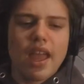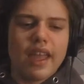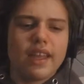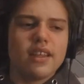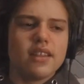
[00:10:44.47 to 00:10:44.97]

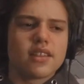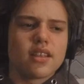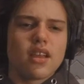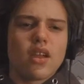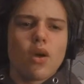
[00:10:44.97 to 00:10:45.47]
It is
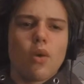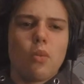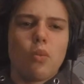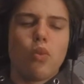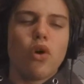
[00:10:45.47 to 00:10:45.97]

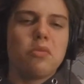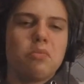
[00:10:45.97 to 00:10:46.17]
what